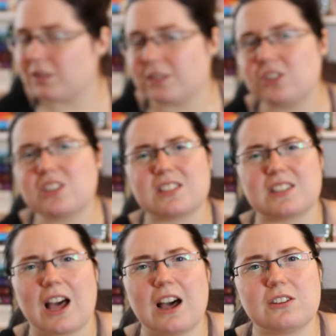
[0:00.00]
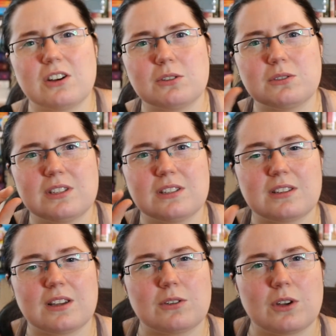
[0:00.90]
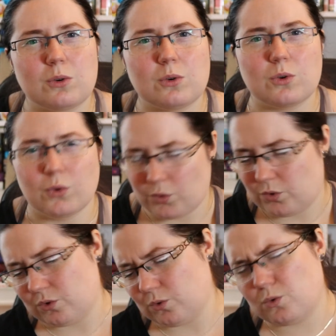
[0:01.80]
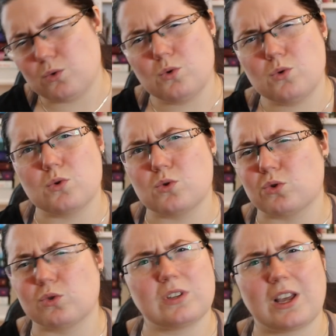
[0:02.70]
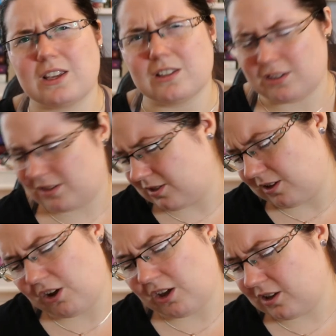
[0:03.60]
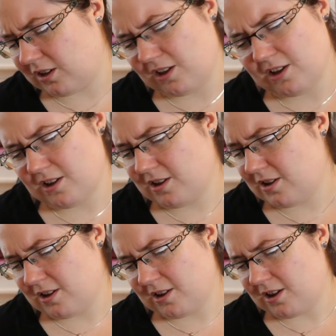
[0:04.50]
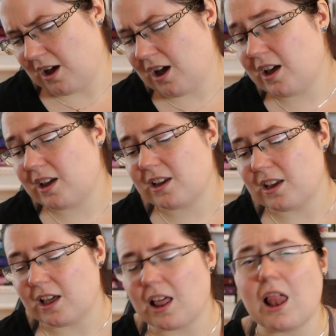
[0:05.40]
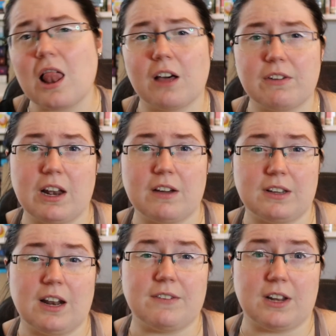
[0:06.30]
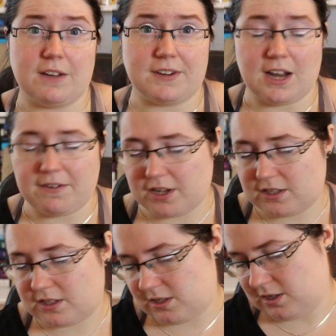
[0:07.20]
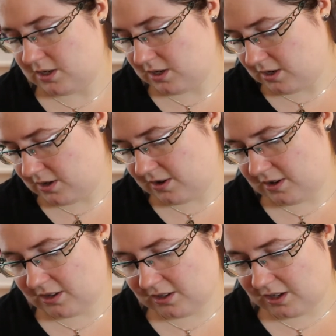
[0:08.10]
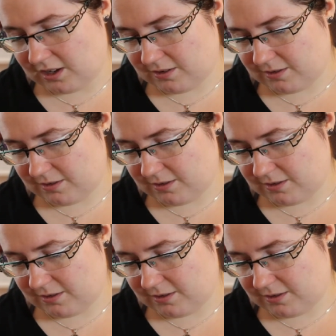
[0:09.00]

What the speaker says: just that little detail. Oh, nice. Like, I love it, love it, love it, love it, love it. Like,